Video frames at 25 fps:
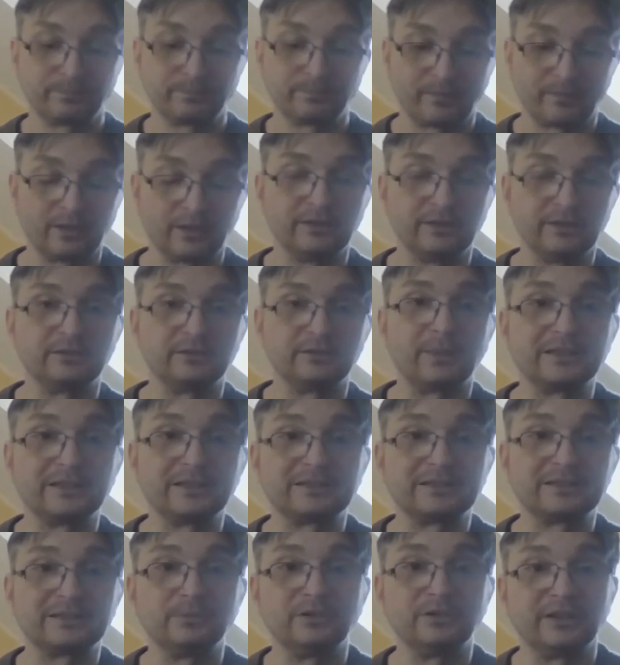it
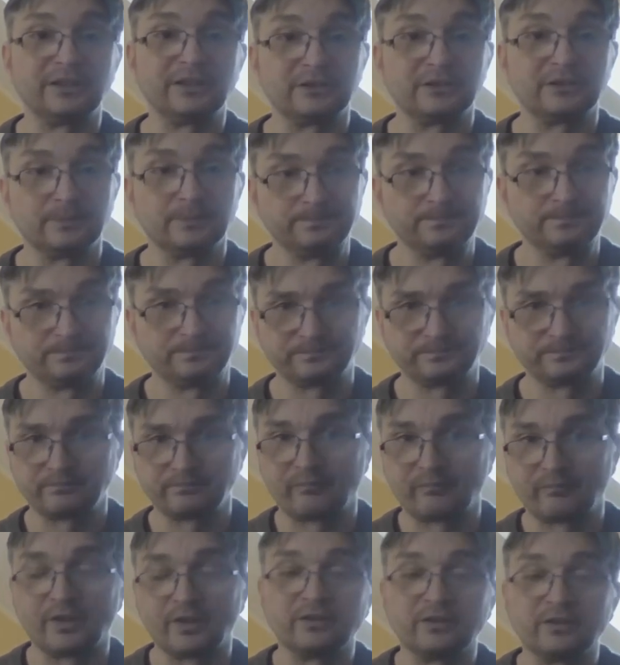possible that
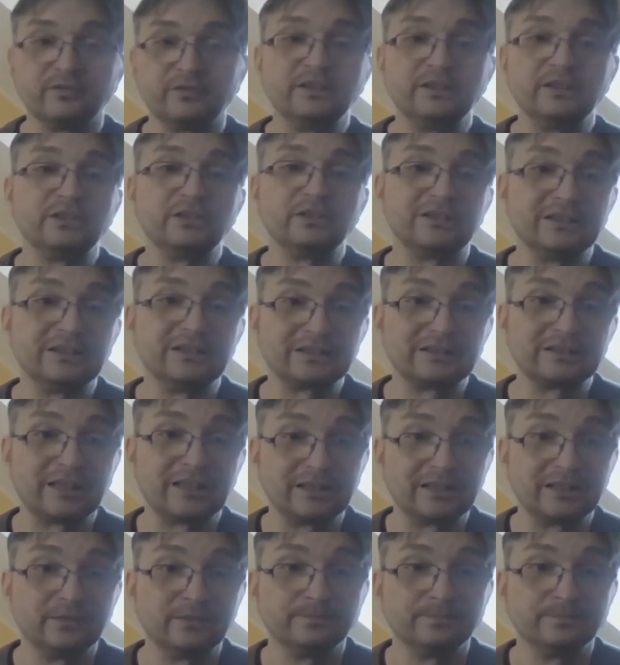the fetus inside
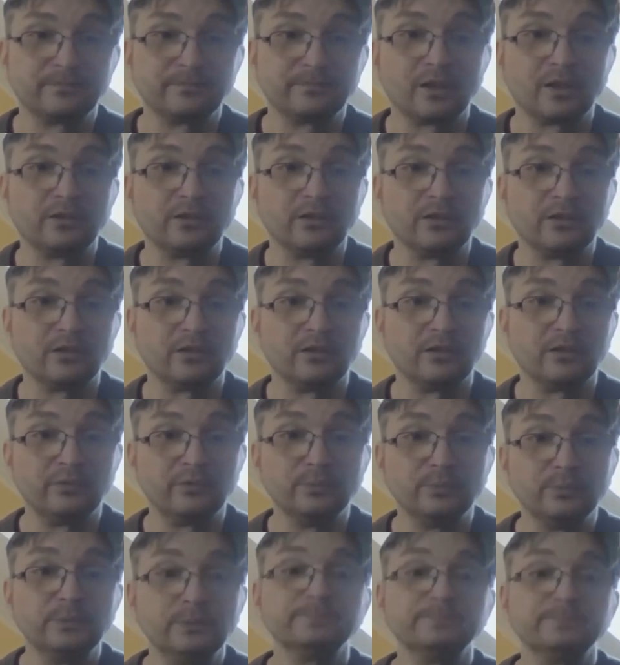the
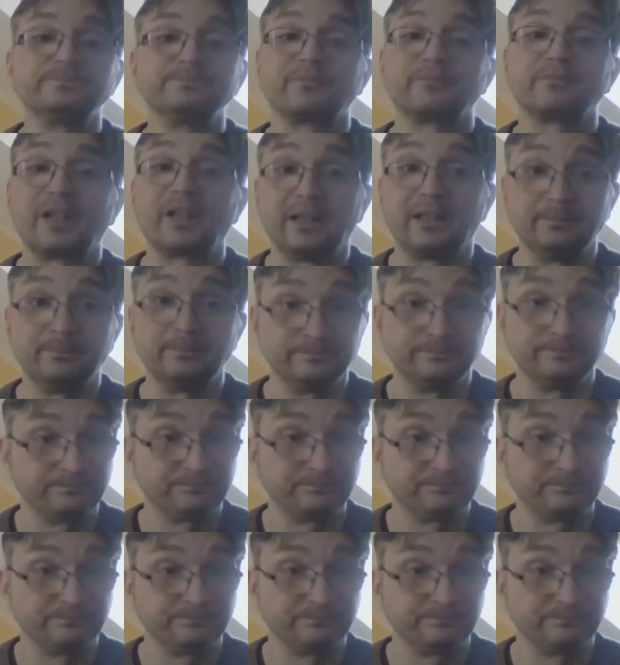womb can